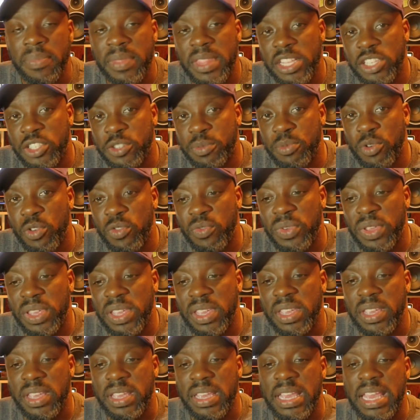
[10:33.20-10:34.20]
This
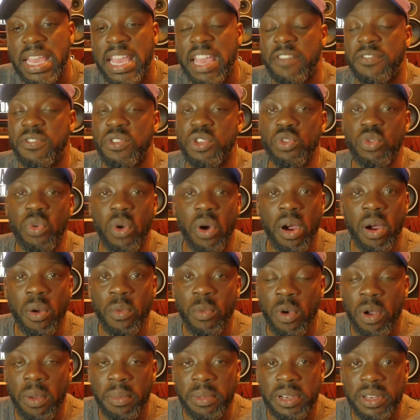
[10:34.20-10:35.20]
movie, if you are
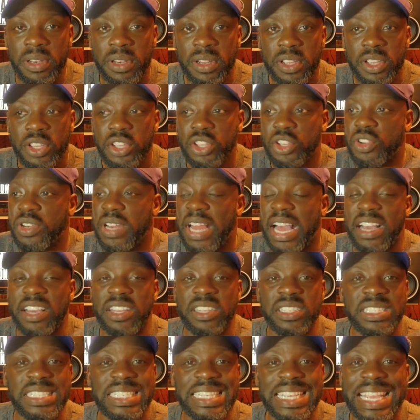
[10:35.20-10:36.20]
a woman, you're not
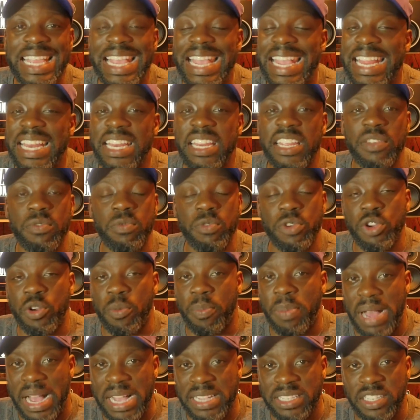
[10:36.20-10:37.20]
gonna see any real
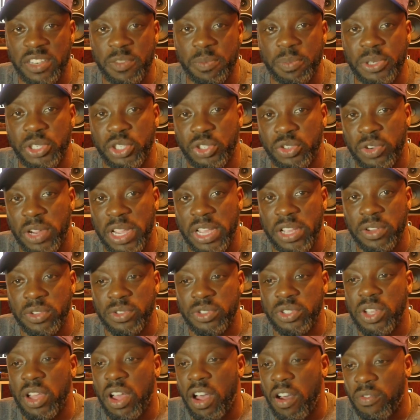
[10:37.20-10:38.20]
positive
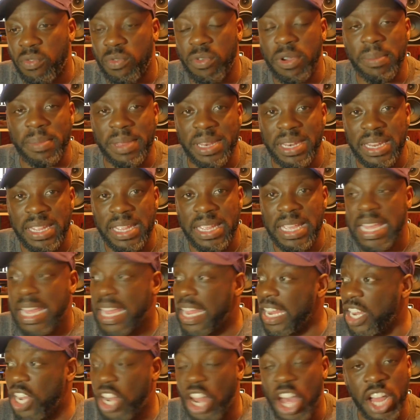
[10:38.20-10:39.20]
portrayals of women.
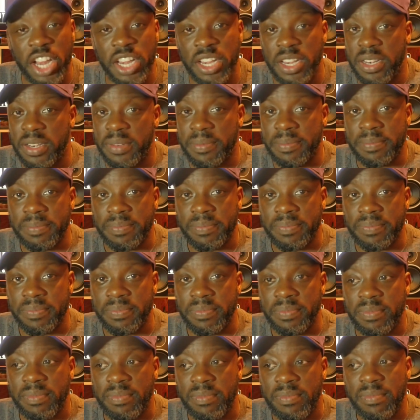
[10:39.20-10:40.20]
None.
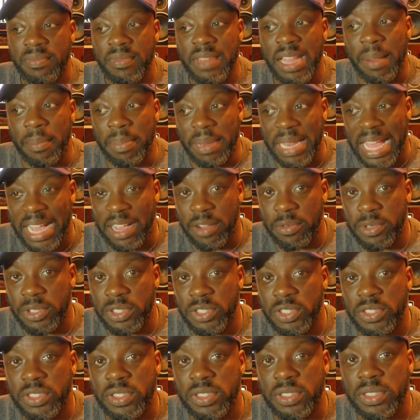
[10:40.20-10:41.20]
Not black
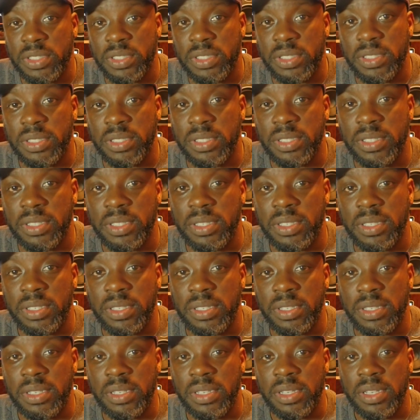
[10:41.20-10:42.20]
ones.
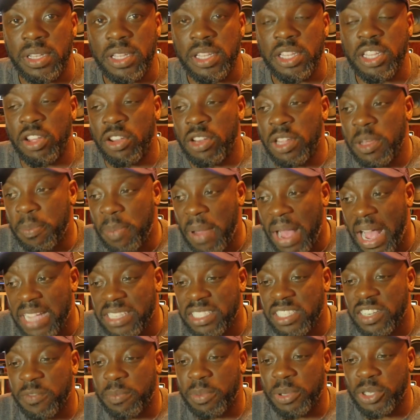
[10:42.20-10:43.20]
The only
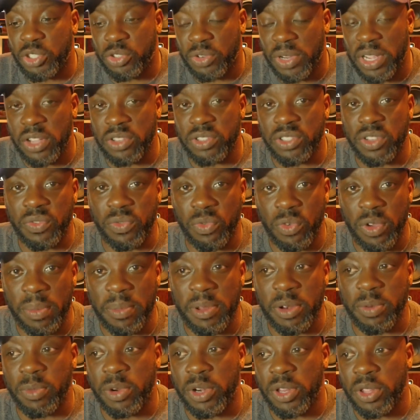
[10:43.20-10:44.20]
positive portrayals of
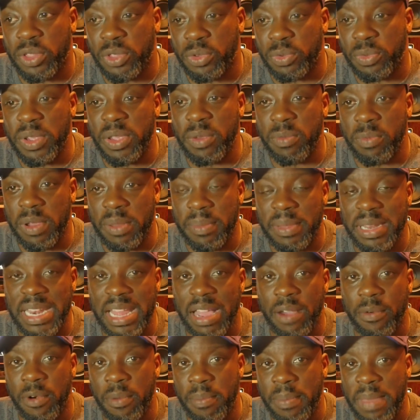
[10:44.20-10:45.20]
women were the 3 women
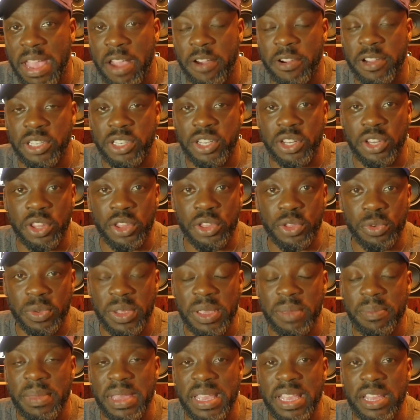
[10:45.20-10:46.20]
that were married to the
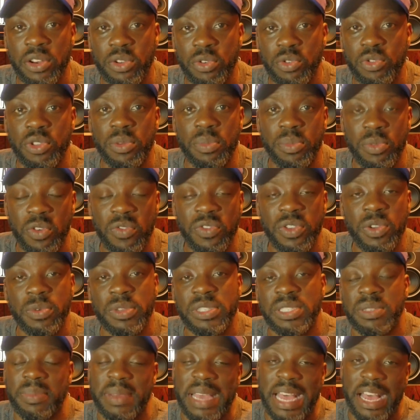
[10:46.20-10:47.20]
3 men who the movie
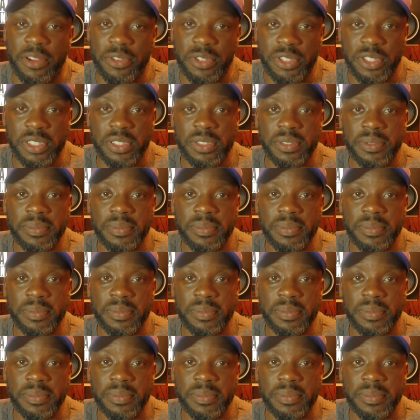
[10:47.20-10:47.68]
was about.